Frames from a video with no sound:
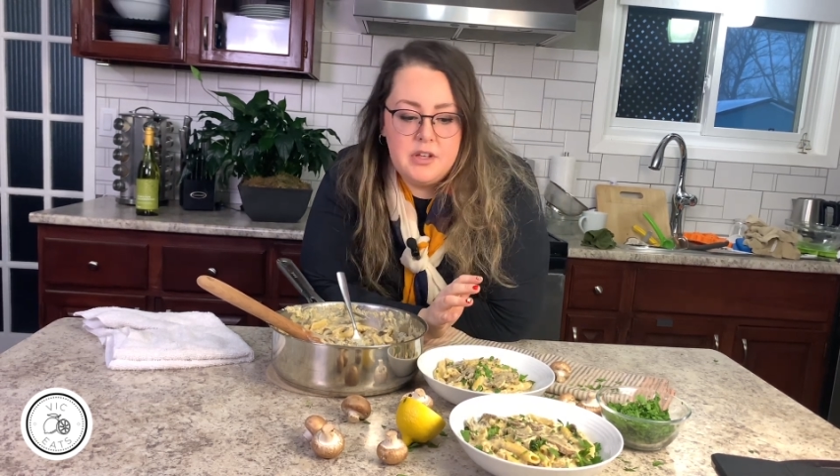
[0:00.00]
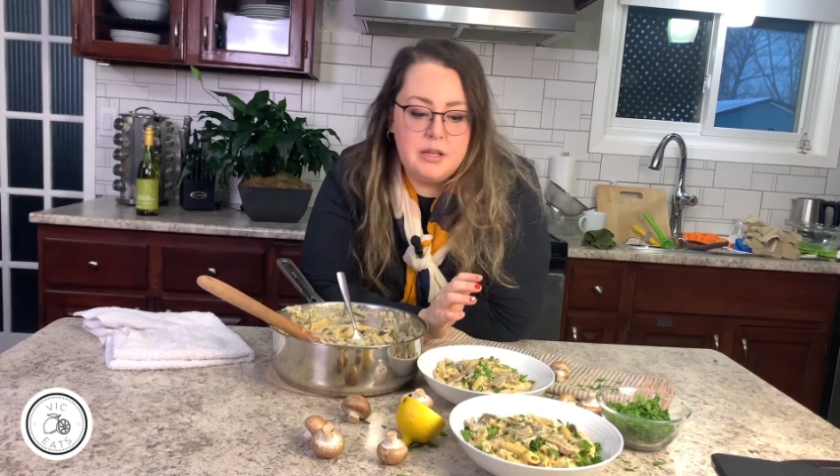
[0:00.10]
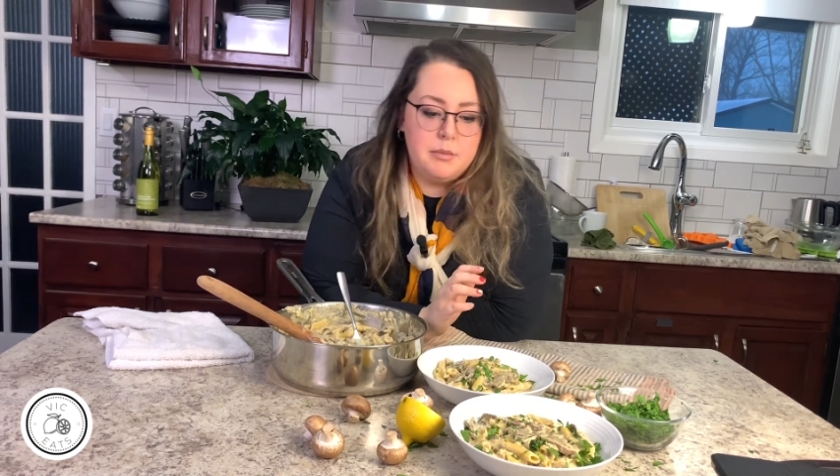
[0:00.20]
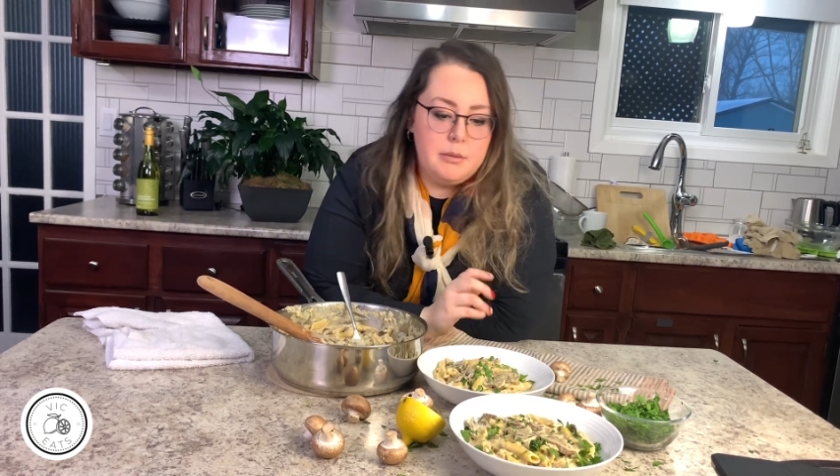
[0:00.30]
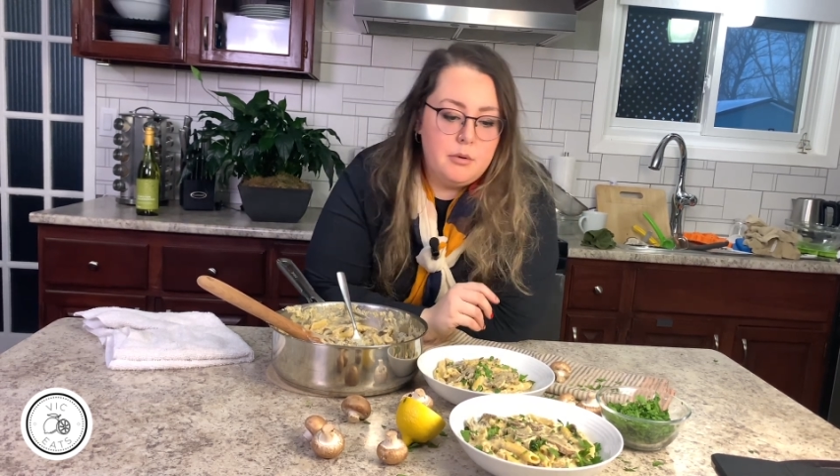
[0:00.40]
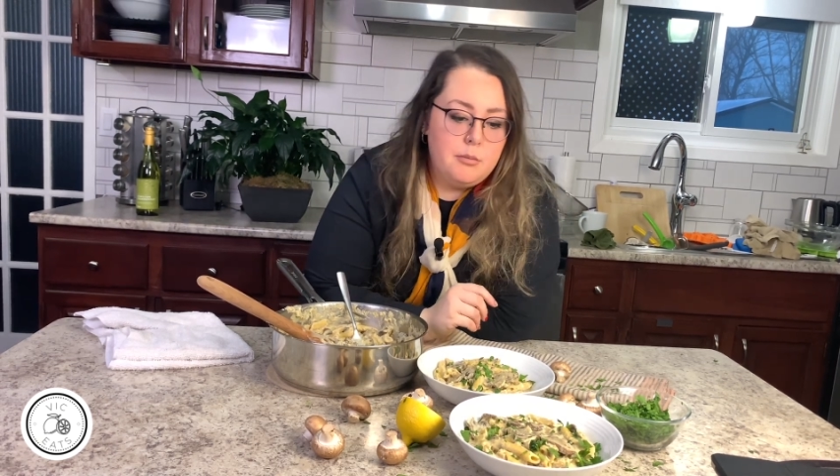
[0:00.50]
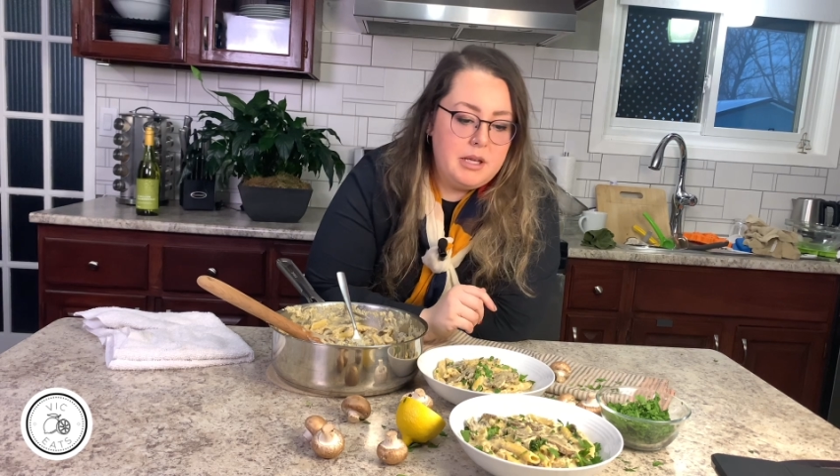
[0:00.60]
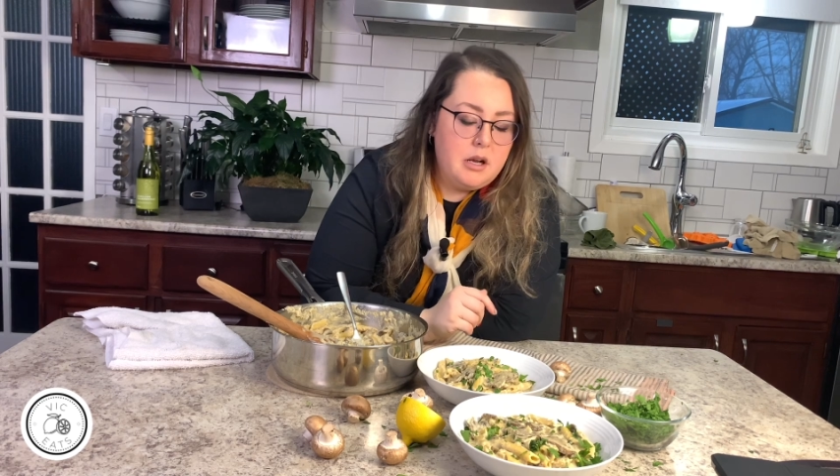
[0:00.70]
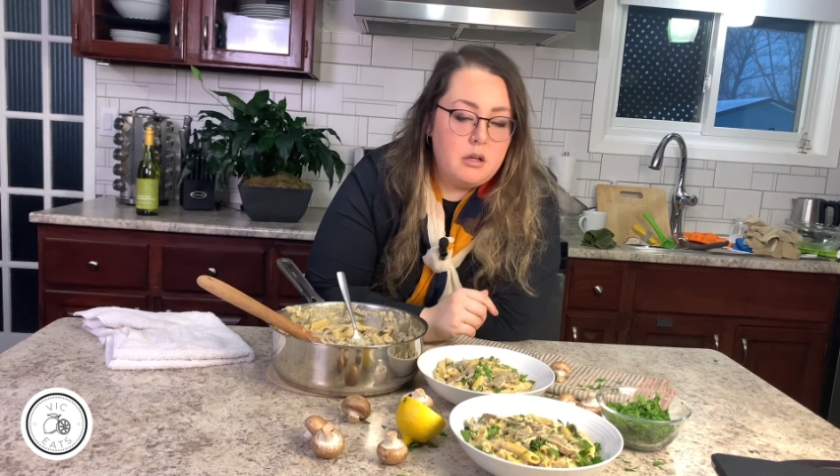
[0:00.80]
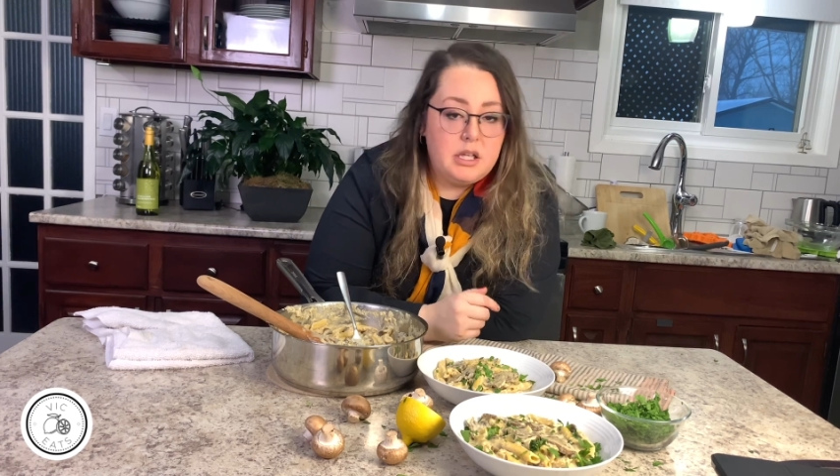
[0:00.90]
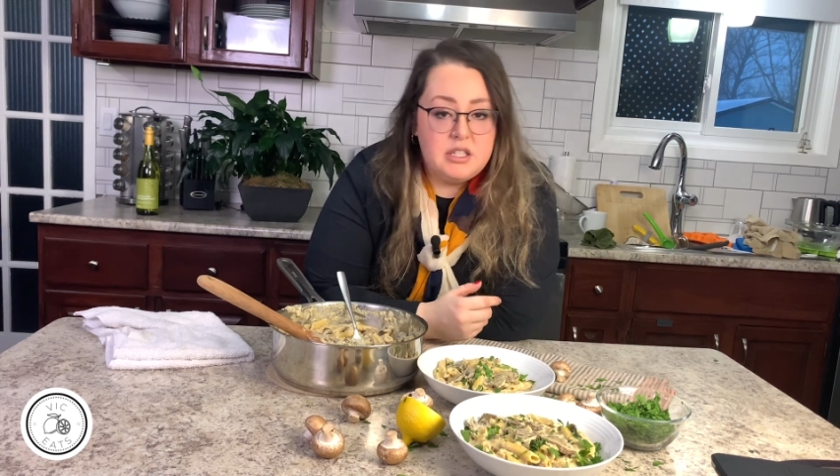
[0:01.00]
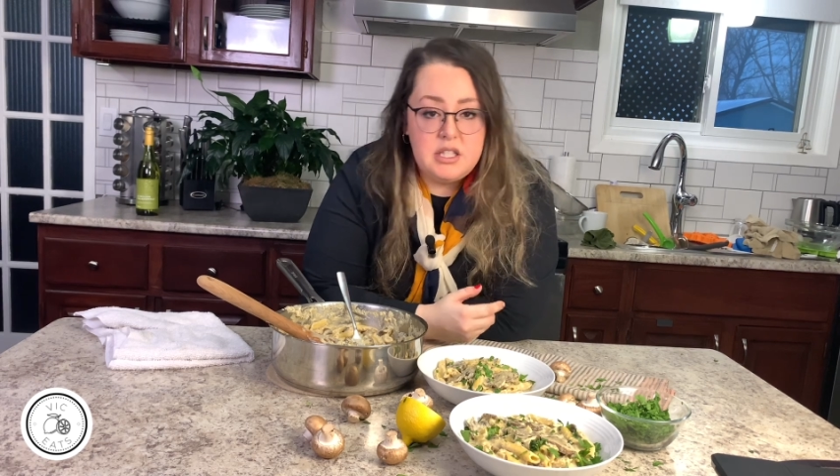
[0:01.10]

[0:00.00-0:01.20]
vegan people may not like to